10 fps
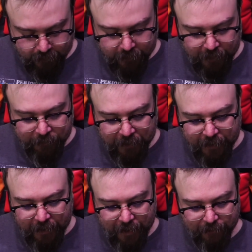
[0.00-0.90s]
They play
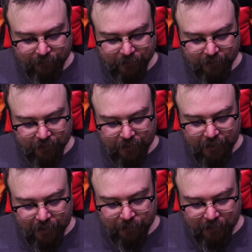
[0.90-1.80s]
games. They
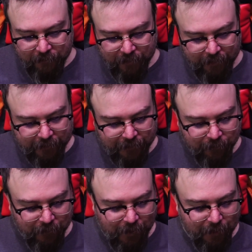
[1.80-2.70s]
tend to be very
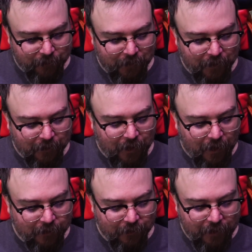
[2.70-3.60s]
simple games because
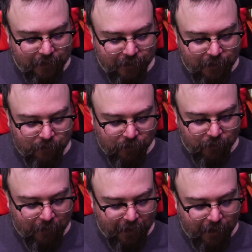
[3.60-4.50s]
gods are easily
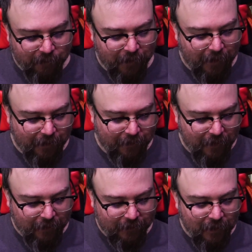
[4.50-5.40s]
bored by complicated
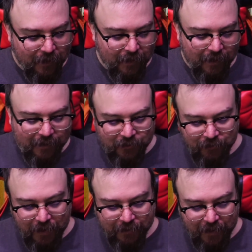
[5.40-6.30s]
things. It is
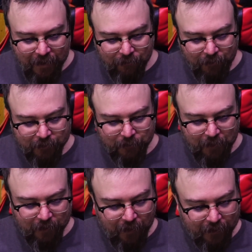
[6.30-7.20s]
strange that, while
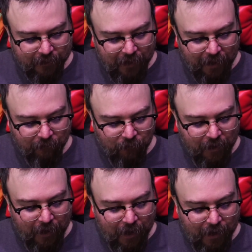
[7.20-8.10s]
small gods can have
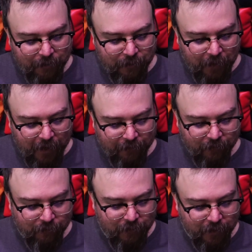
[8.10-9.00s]
one aim in mind
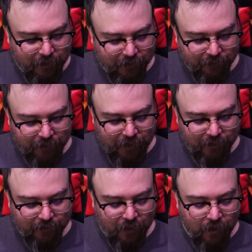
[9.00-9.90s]
for millions of
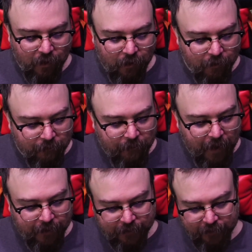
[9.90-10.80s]
years, are in
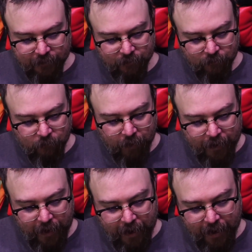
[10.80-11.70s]
fact
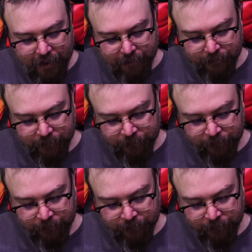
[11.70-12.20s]
one aim,